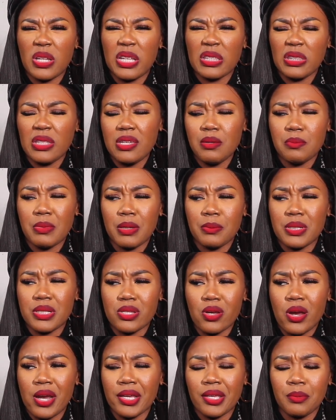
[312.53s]
I think maybe
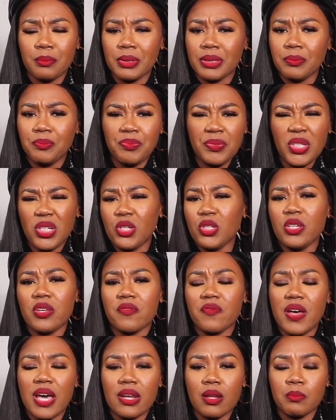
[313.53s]
Target, but you know, you can
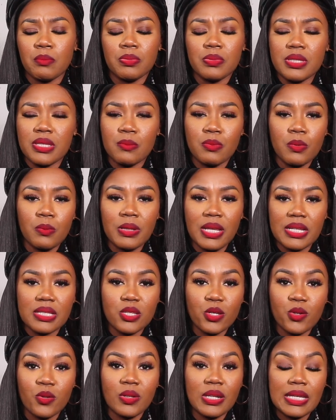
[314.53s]
find a simple black
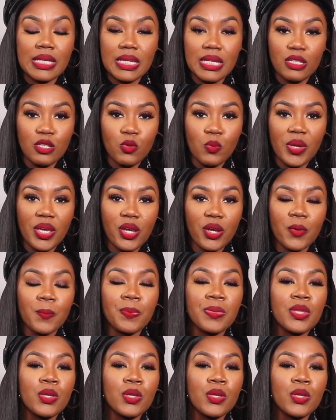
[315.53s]
turtleneck anywhere.